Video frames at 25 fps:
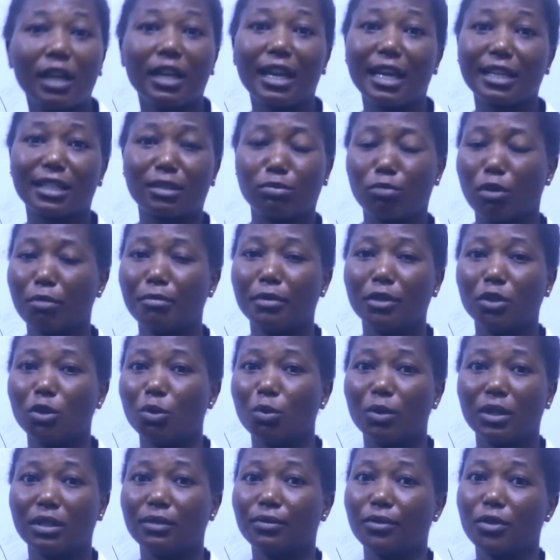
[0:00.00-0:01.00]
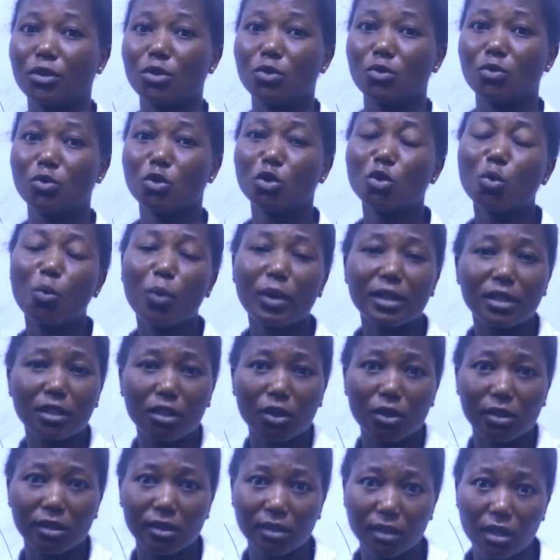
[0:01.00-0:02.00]
let mommy do it for you. Do it
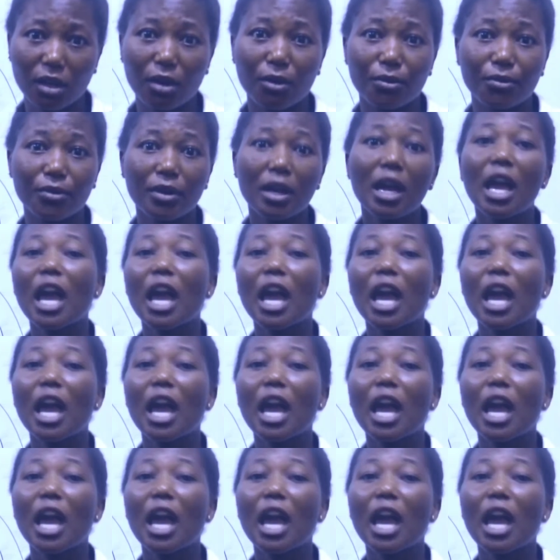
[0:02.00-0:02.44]
yourself.